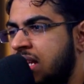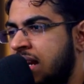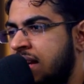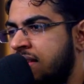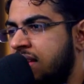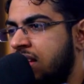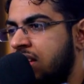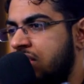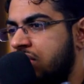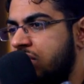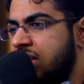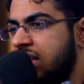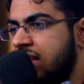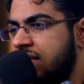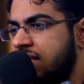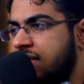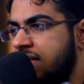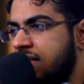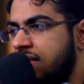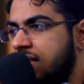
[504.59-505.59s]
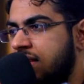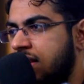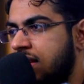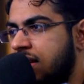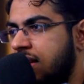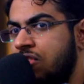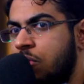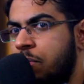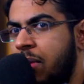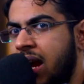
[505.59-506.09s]
gets into this
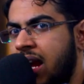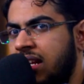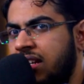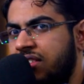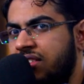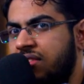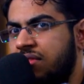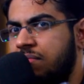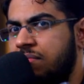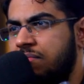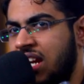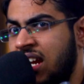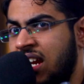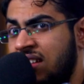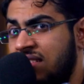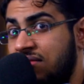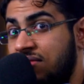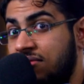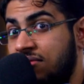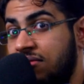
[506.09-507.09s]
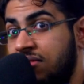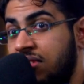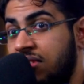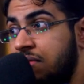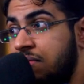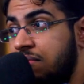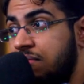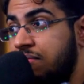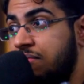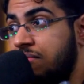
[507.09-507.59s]
autopilot state
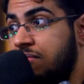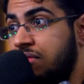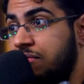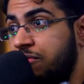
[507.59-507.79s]
where